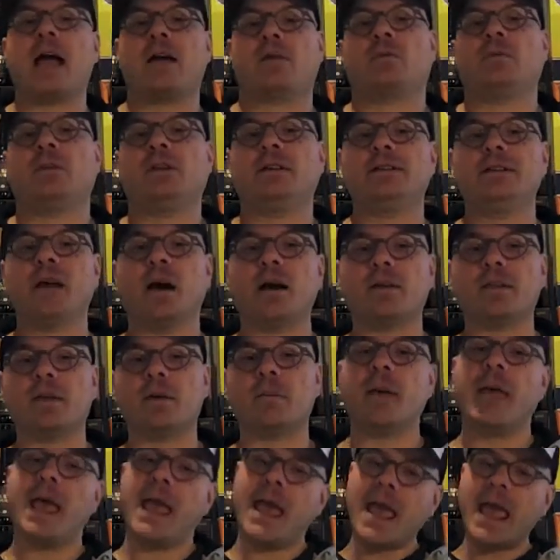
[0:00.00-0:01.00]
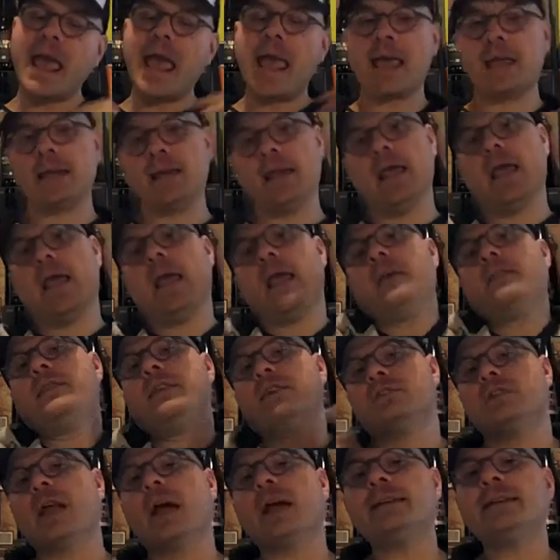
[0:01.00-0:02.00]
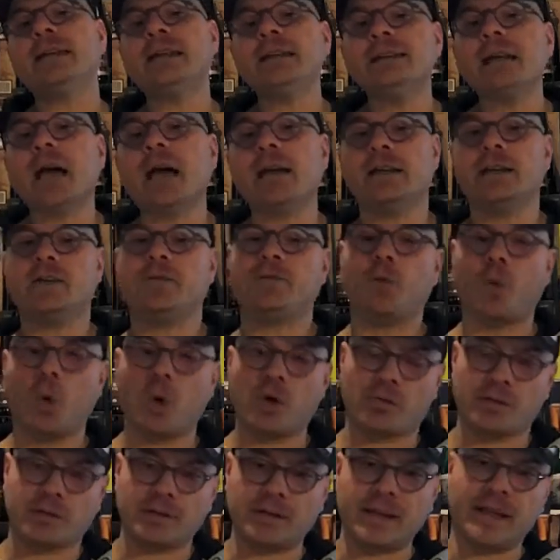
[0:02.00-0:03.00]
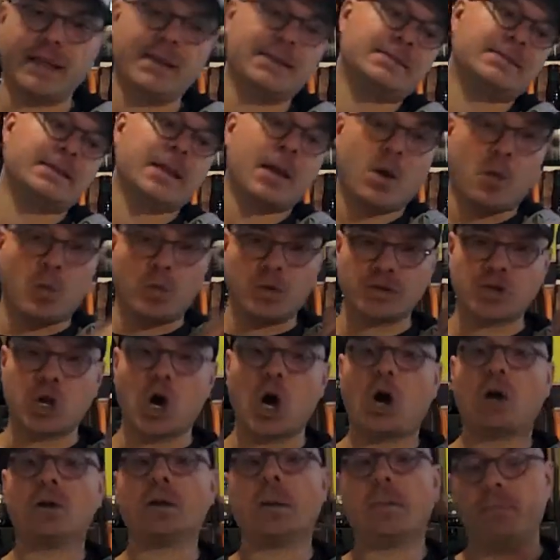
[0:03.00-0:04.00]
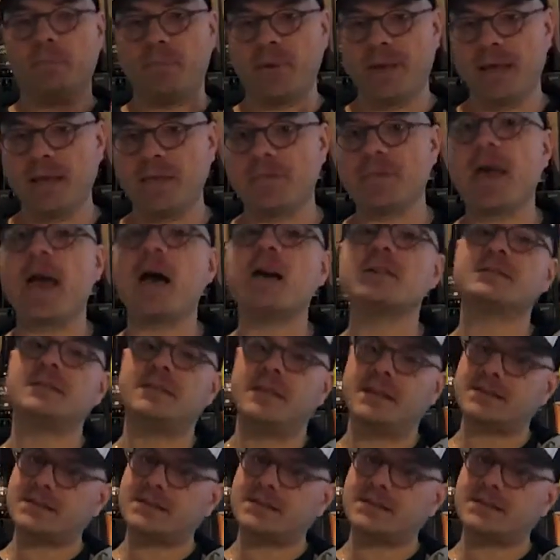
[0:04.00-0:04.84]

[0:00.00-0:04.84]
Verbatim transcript: I really dug them, and their nineteen ninety-four release was called Bee Thousand.